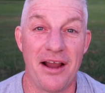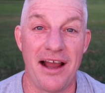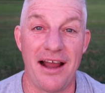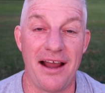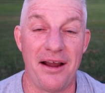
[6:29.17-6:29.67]

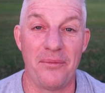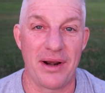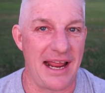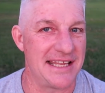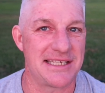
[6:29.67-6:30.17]
uh,
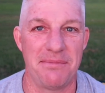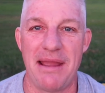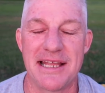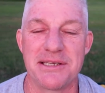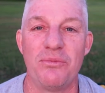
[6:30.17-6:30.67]
when I had some
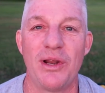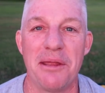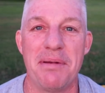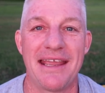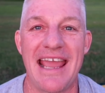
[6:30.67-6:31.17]
had some
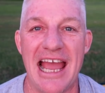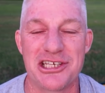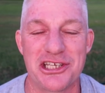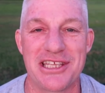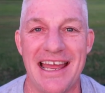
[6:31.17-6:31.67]
really big
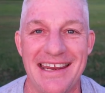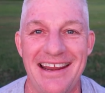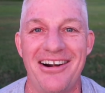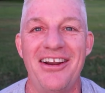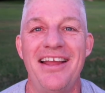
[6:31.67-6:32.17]
caches that
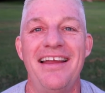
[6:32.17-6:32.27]
year.